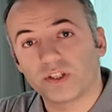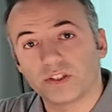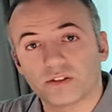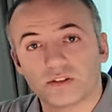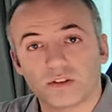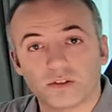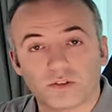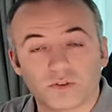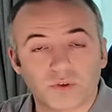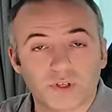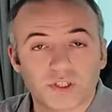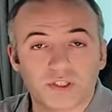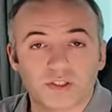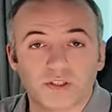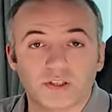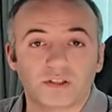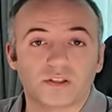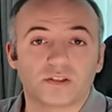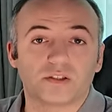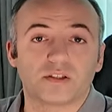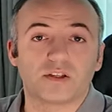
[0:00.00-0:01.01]

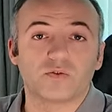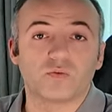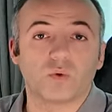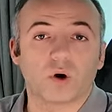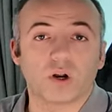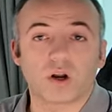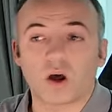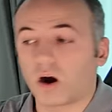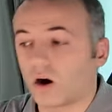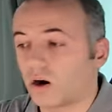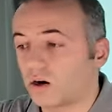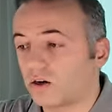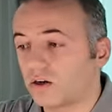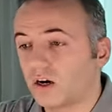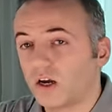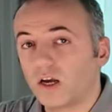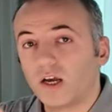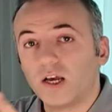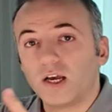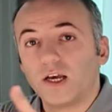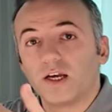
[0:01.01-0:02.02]
Insta360 1R
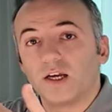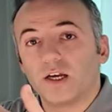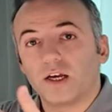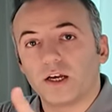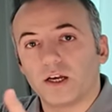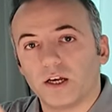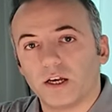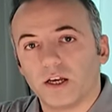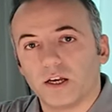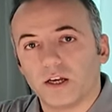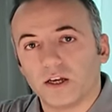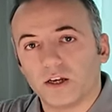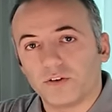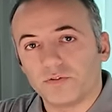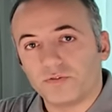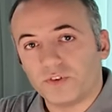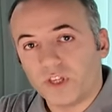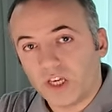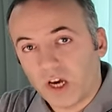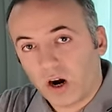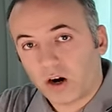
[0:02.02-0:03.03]

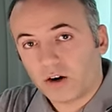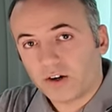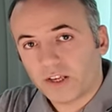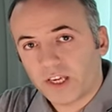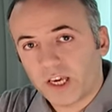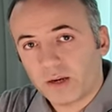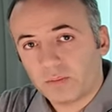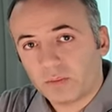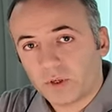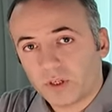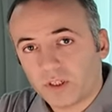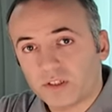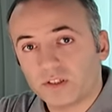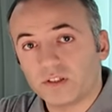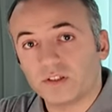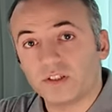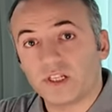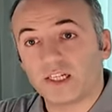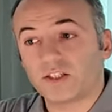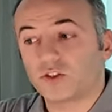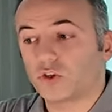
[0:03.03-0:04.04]
VR cameras,
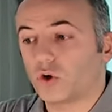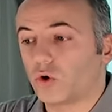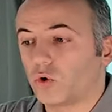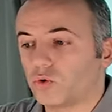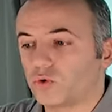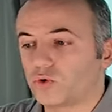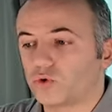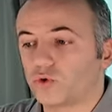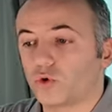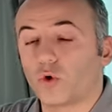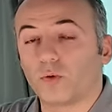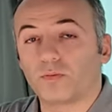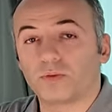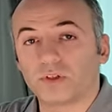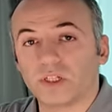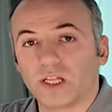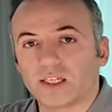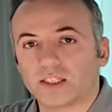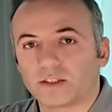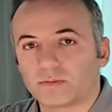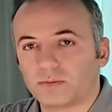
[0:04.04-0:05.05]
that's also a
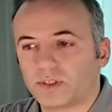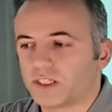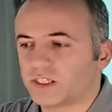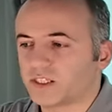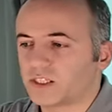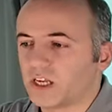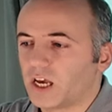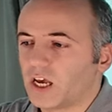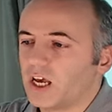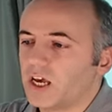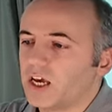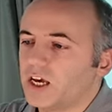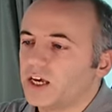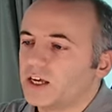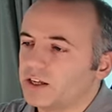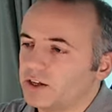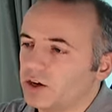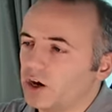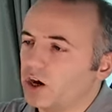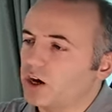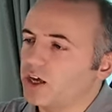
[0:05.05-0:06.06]
plus, because
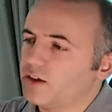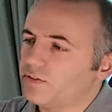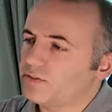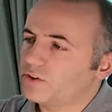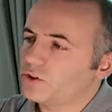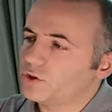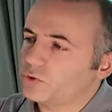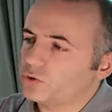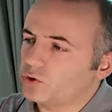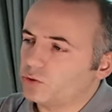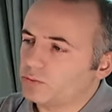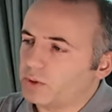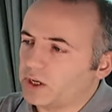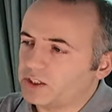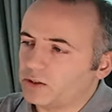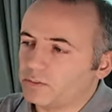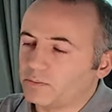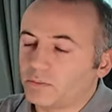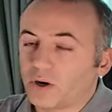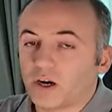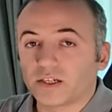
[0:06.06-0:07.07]
even though the
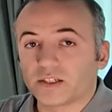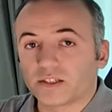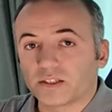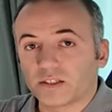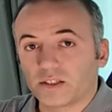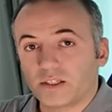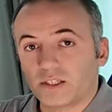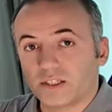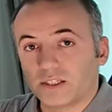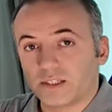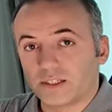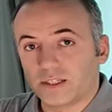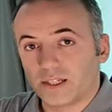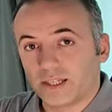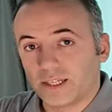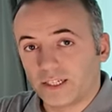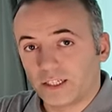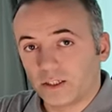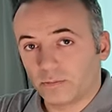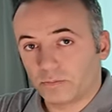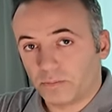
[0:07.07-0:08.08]
bottom part is
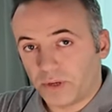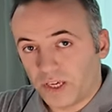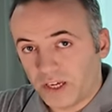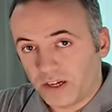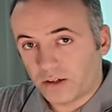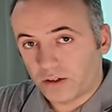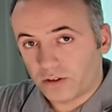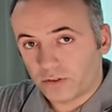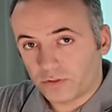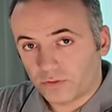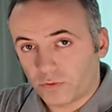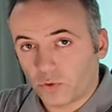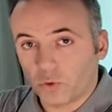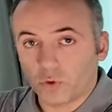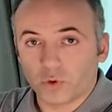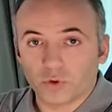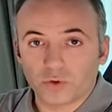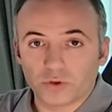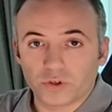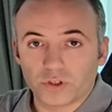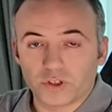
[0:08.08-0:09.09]
little bigger
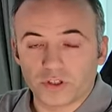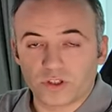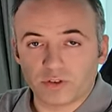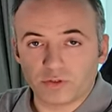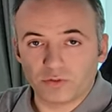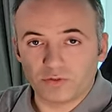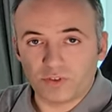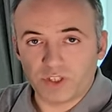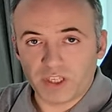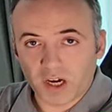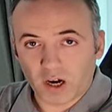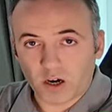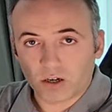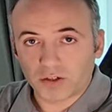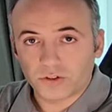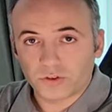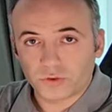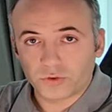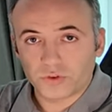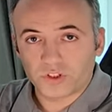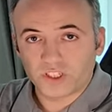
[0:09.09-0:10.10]
for the VR
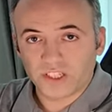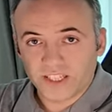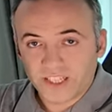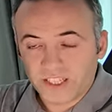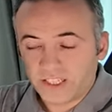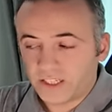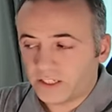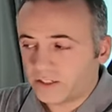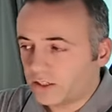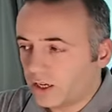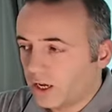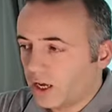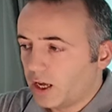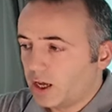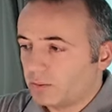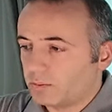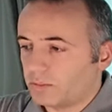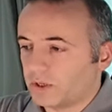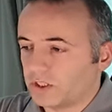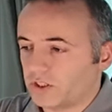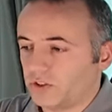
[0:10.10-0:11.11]
to delete it,
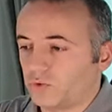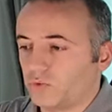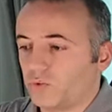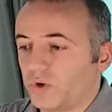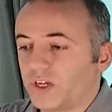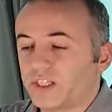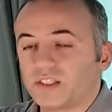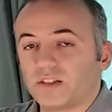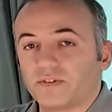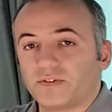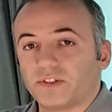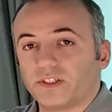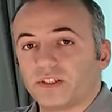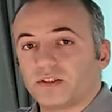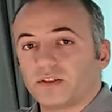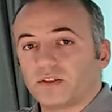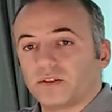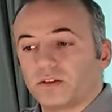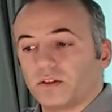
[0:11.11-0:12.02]
but the rest of it,